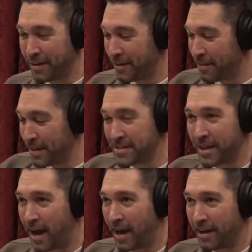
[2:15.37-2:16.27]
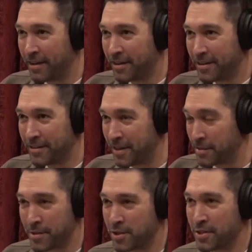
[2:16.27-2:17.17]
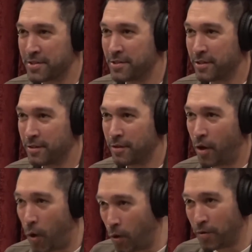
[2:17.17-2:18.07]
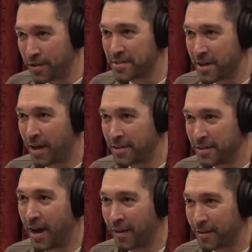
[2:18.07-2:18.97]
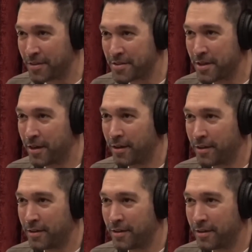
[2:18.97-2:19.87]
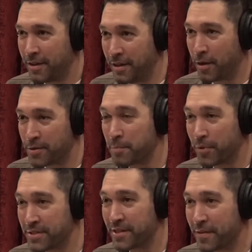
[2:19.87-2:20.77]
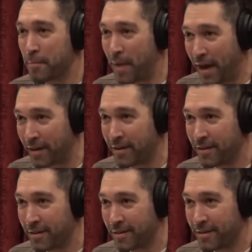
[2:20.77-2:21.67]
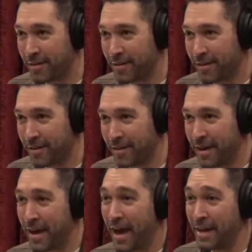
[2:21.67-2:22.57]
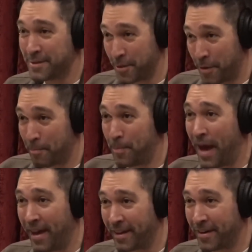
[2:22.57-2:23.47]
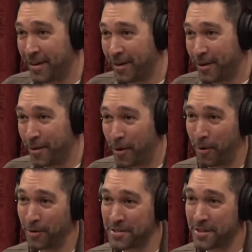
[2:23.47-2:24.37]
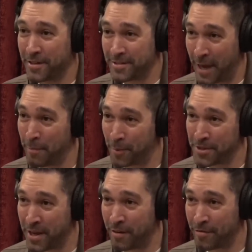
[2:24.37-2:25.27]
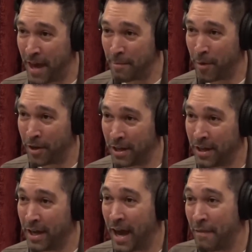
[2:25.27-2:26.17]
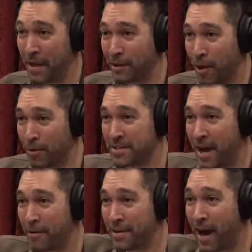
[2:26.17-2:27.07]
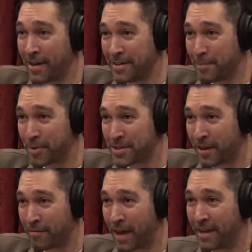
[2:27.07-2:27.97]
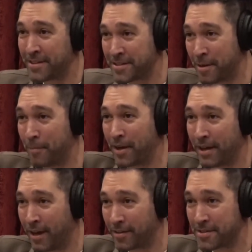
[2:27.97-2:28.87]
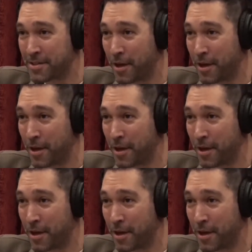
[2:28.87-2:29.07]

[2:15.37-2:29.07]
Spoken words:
This guy doesn't just hold his $90, he goes and puts it in the bank. And so the bank holds 10% of that money and then loans out 90% of that to somebody else,